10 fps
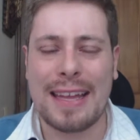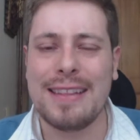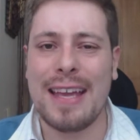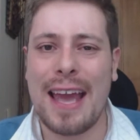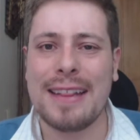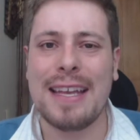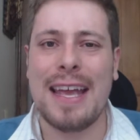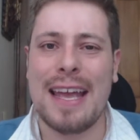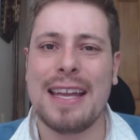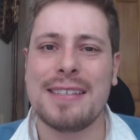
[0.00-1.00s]
at the
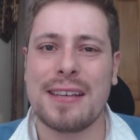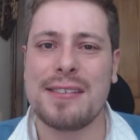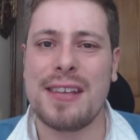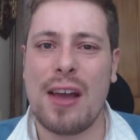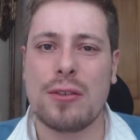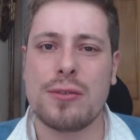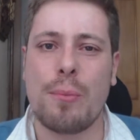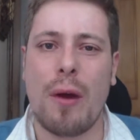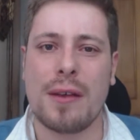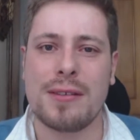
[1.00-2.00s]
end it is a sales
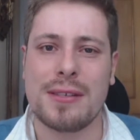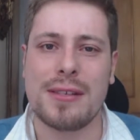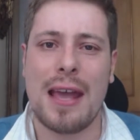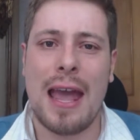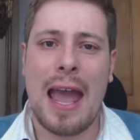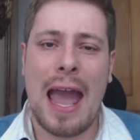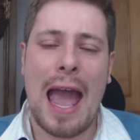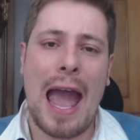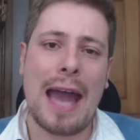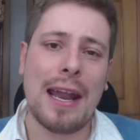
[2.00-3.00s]
process.
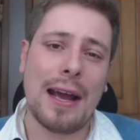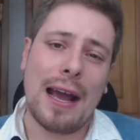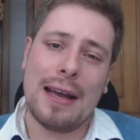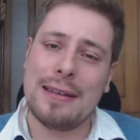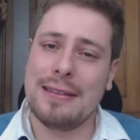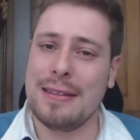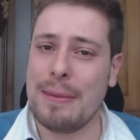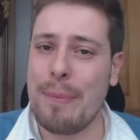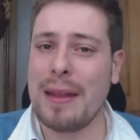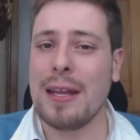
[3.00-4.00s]
And
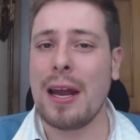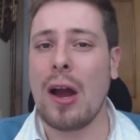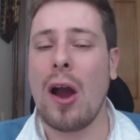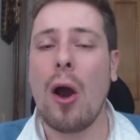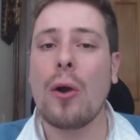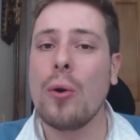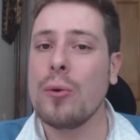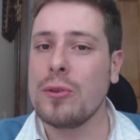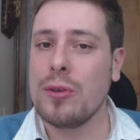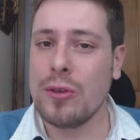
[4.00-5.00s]
depending on how
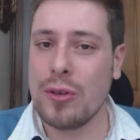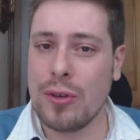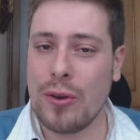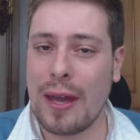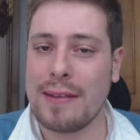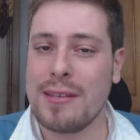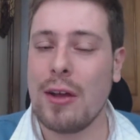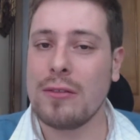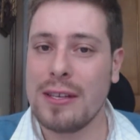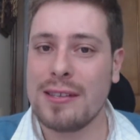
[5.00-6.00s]
good you can
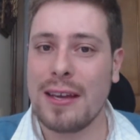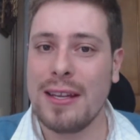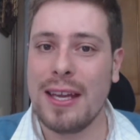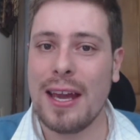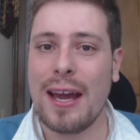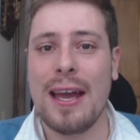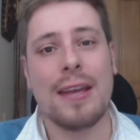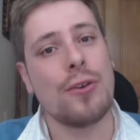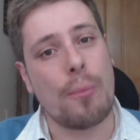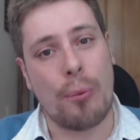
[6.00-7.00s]
sell this idea,
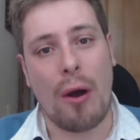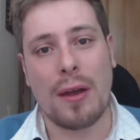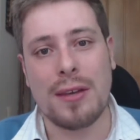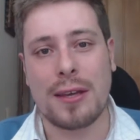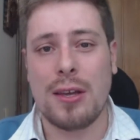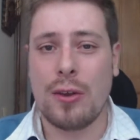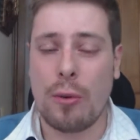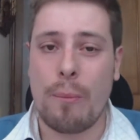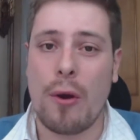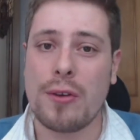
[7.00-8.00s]
your project,
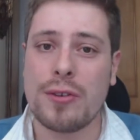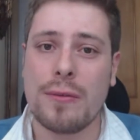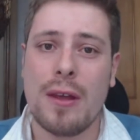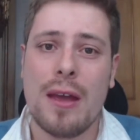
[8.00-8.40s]
your person,